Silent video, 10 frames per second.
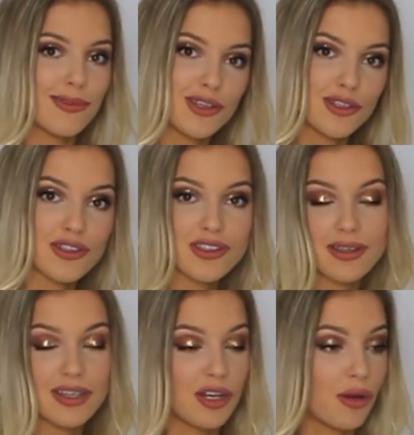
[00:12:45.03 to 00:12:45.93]
so you can
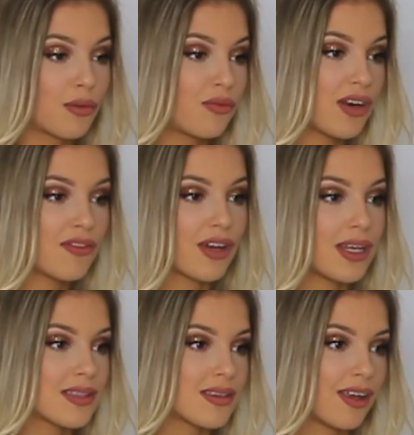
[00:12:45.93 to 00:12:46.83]
just, you know, very, very
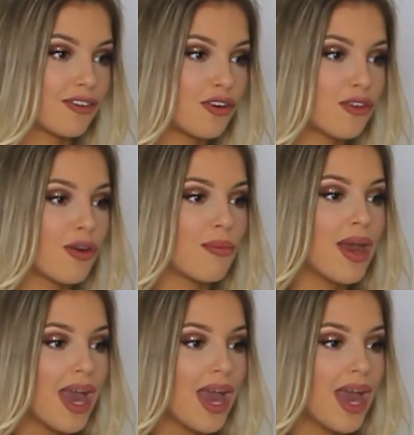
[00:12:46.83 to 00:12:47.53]
easily undo them,